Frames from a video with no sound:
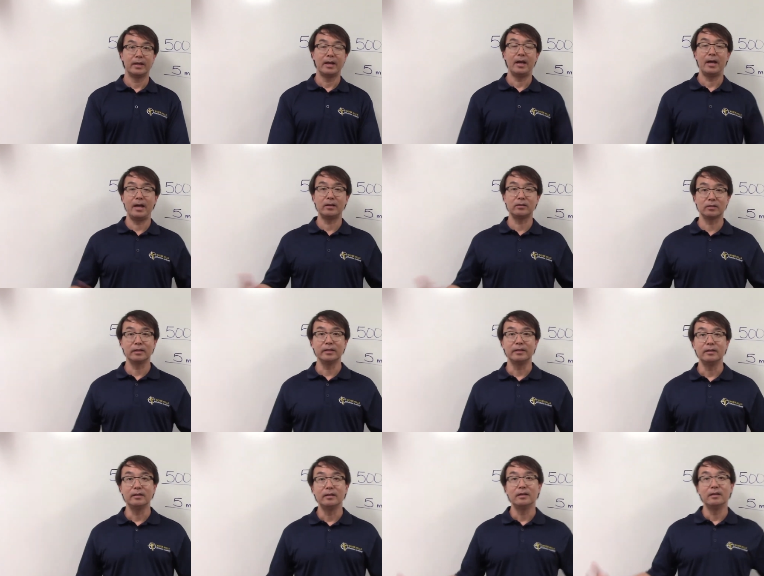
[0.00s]

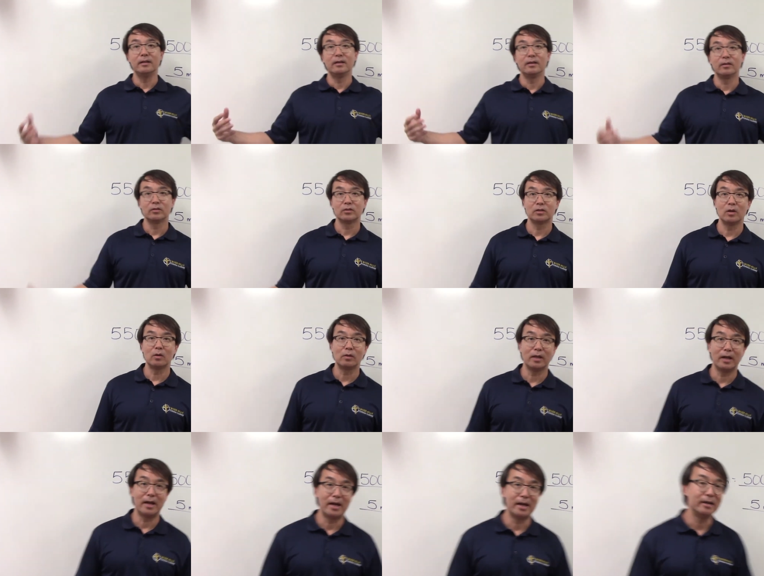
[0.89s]
Excellent. So
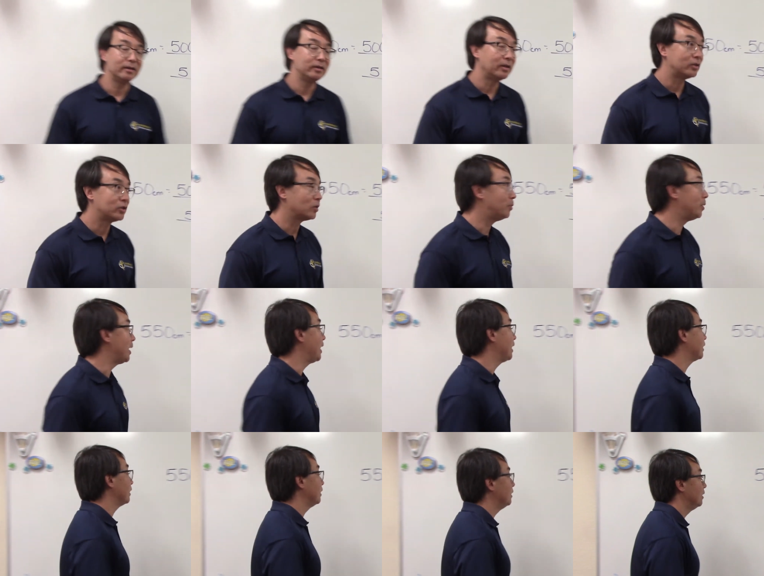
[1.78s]
glad that you're
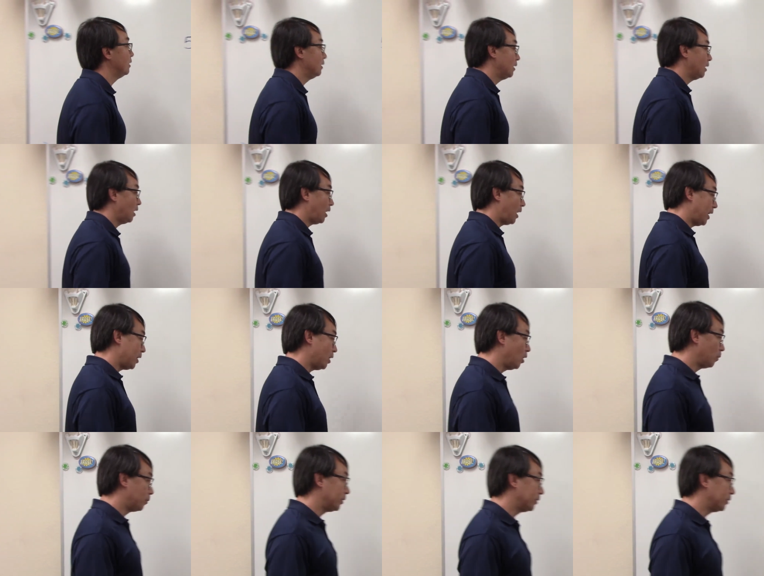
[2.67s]
back. I hope that